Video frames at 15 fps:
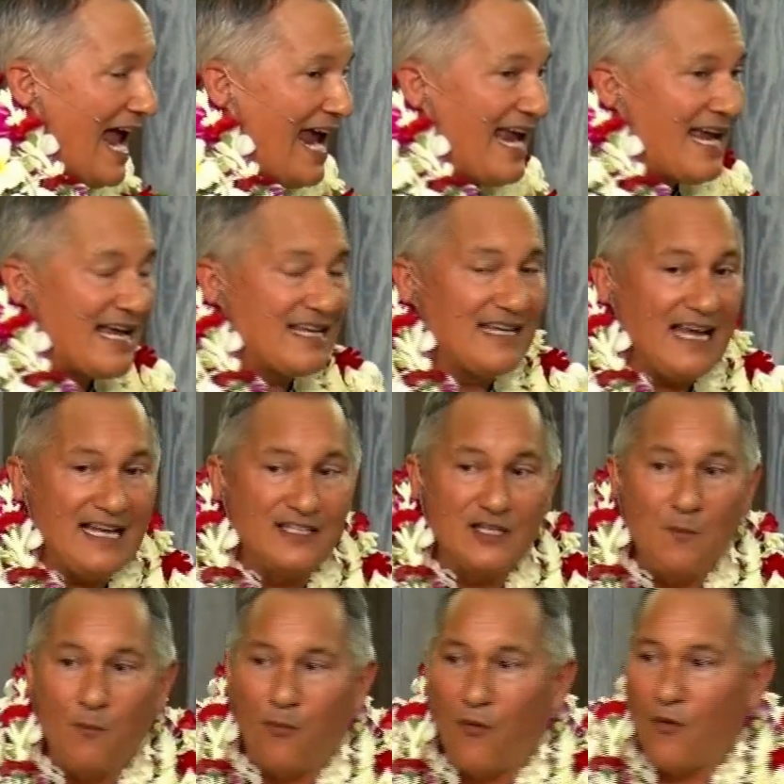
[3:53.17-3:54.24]
and it's
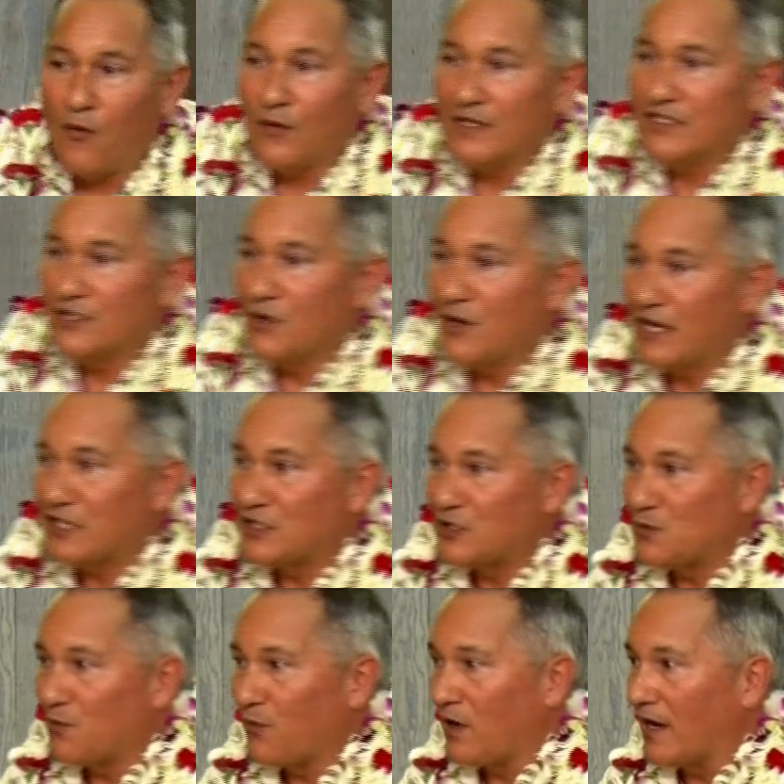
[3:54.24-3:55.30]
important to
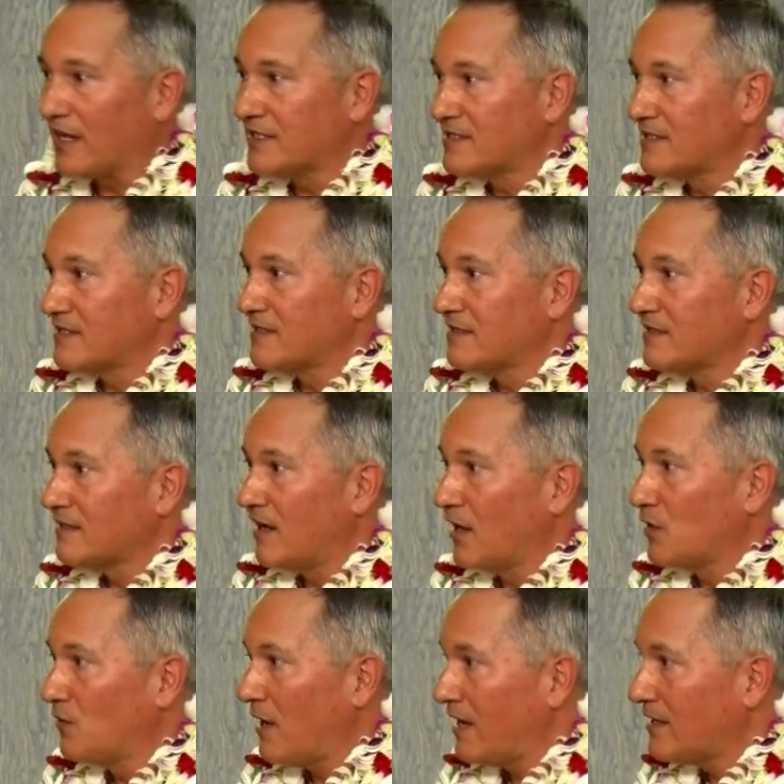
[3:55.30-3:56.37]
express our
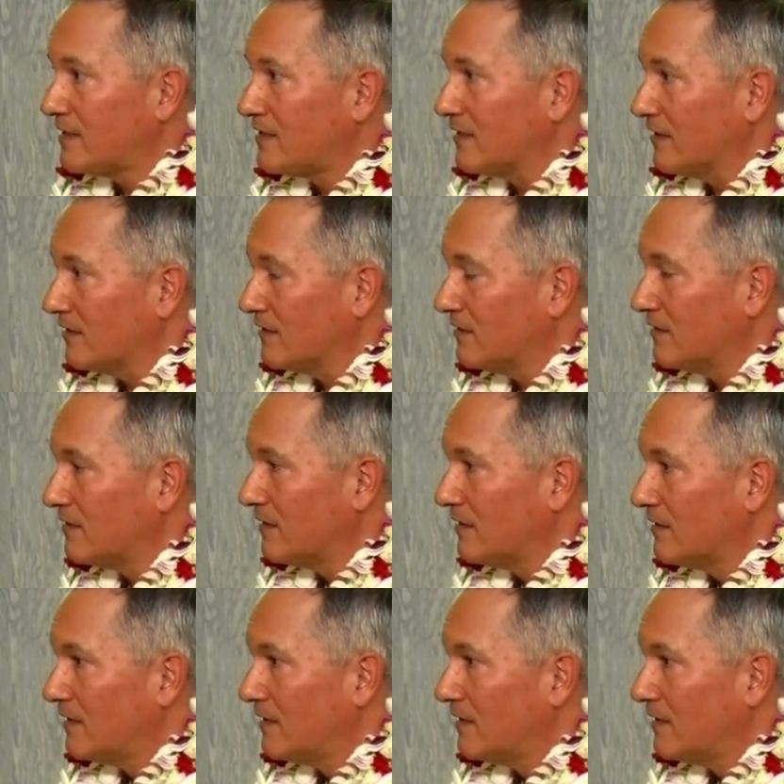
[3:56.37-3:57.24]
gratitude.